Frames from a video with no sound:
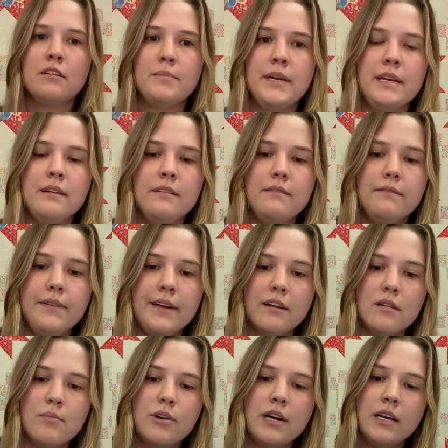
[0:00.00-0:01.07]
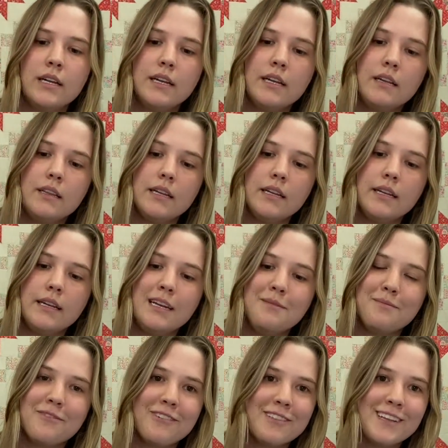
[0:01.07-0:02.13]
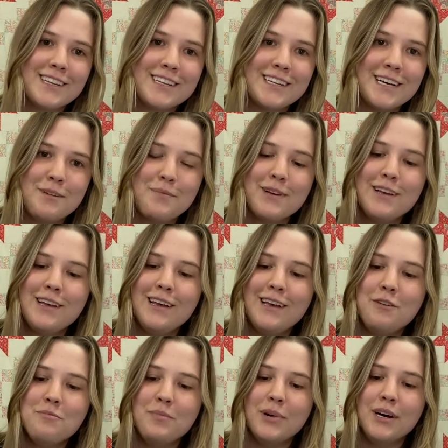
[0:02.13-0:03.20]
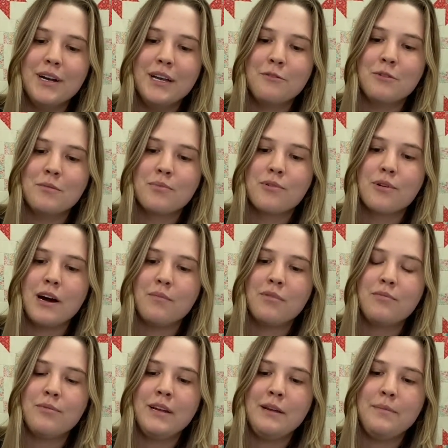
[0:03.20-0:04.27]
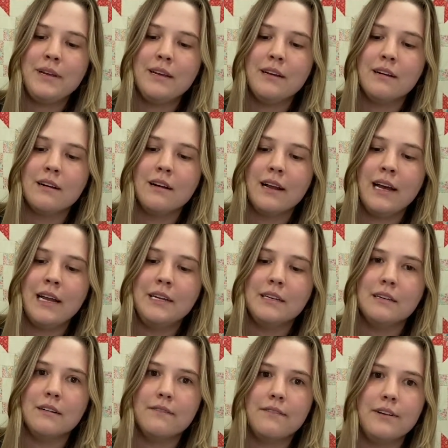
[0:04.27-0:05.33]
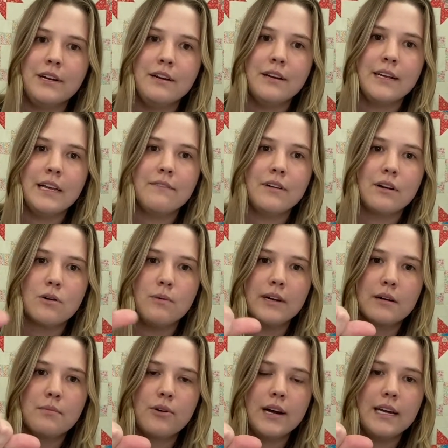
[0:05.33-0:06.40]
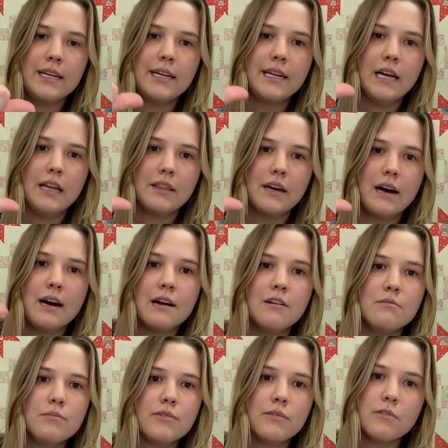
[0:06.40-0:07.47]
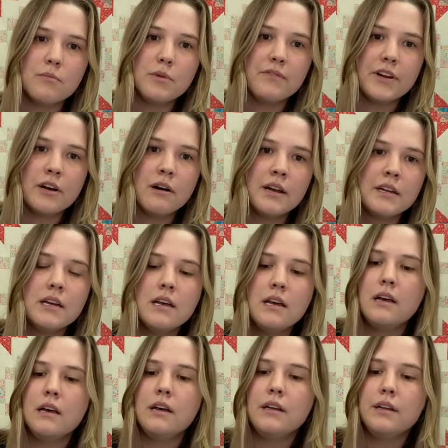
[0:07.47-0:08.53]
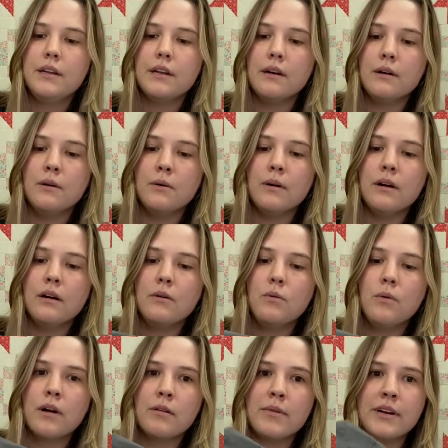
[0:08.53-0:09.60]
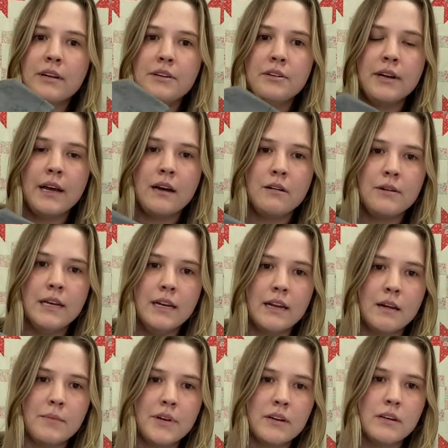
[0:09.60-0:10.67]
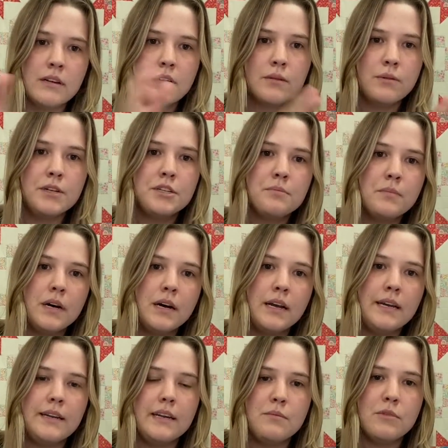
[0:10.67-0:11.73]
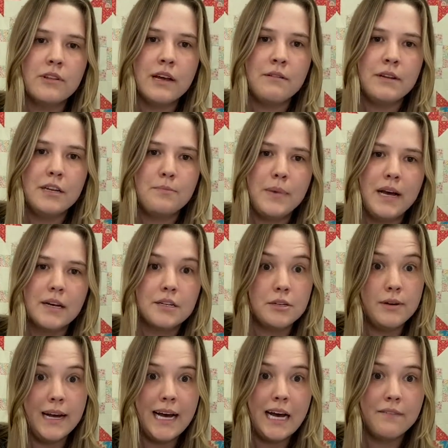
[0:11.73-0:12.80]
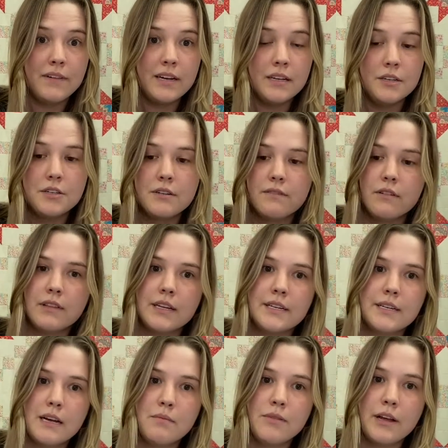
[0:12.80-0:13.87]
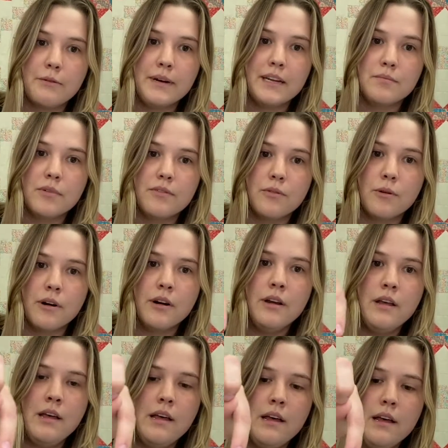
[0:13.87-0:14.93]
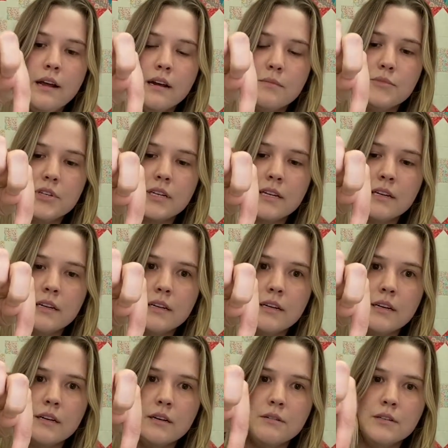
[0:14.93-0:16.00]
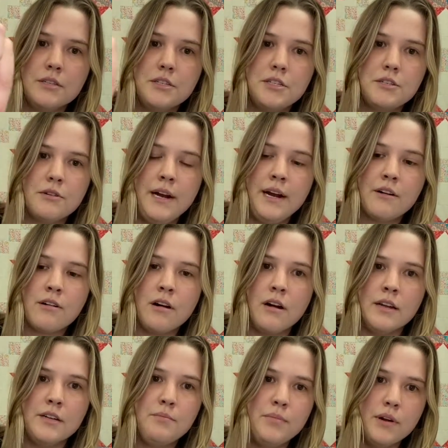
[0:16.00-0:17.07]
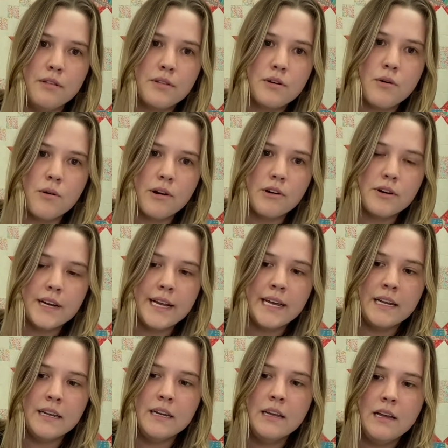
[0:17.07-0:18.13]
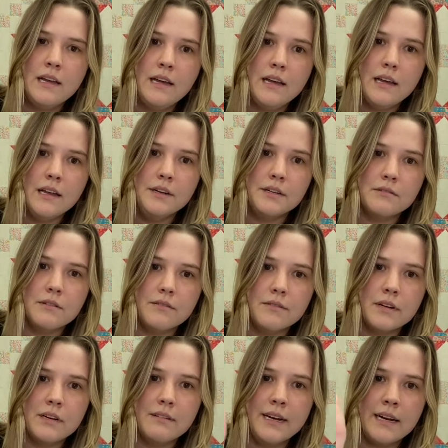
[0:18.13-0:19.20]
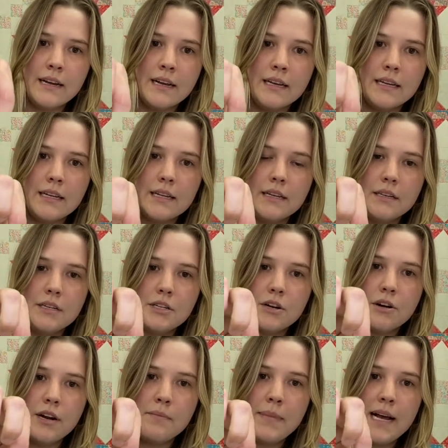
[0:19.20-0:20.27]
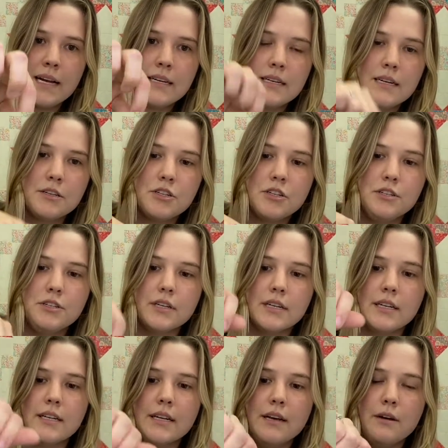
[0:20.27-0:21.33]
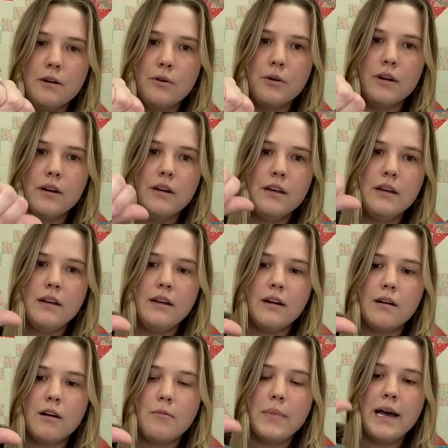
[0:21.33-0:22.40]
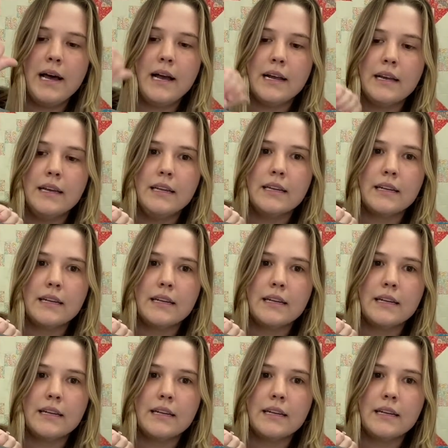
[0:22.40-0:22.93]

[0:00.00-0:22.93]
bit and finger press the seam for this step, but it would probably be a good idea for you to give it a quick press at the iron before moving on. So what I'm going to do now is I'm going to switch my seam allowance back to 1/2 inch for this step like we did before, and I'm just going to sew straight across both corners again and do a really nice sturdy back stitch, just so our bag is